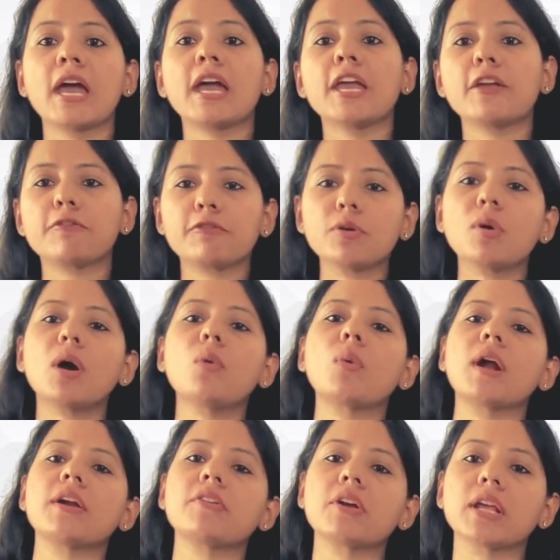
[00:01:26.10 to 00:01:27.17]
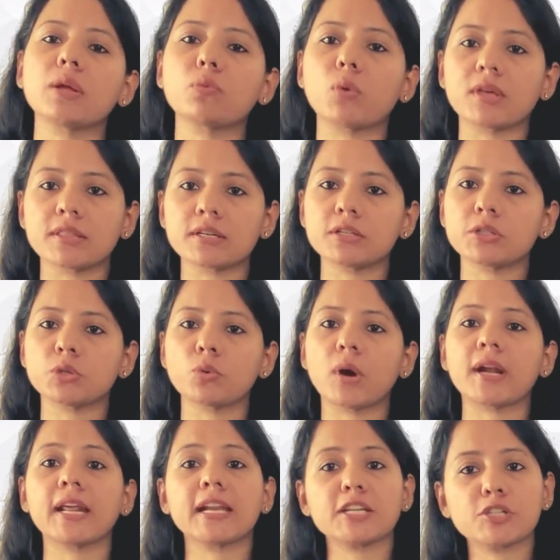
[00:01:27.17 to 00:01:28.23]
If you are wondering whether you are
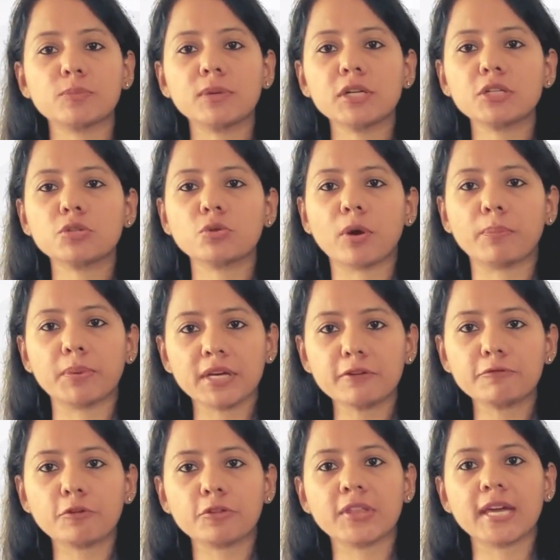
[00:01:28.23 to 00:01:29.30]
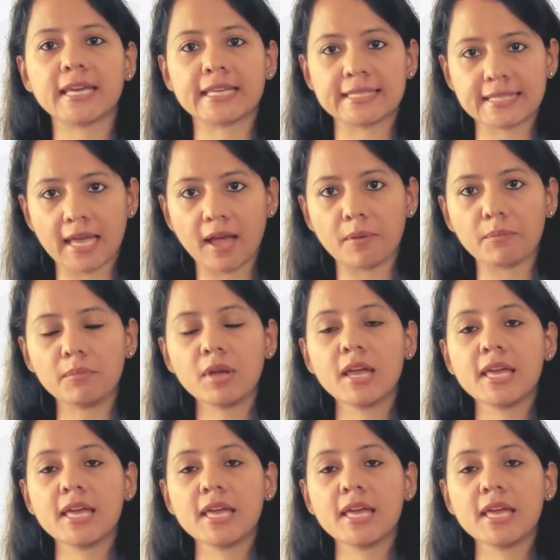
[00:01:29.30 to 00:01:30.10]
eligible to appear for the exam,